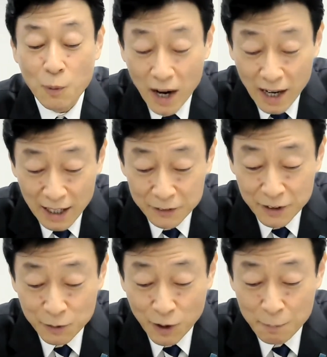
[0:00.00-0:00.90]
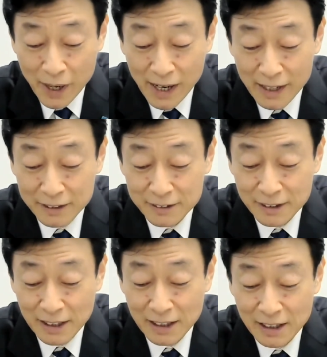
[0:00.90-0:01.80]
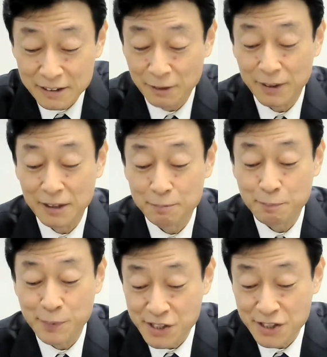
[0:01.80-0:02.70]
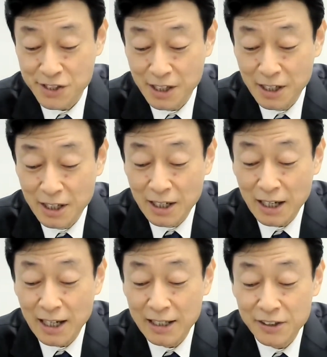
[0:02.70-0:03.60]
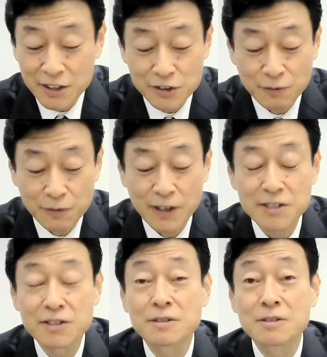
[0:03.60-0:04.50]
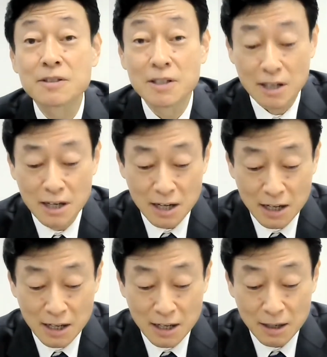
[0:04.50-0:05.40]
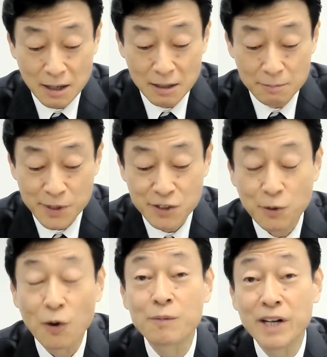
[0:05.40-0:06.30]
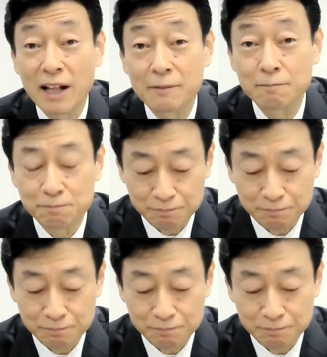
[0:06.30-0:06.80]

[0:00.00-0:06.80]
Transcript: 101 mile an hour pitch and hit the first pitch home run.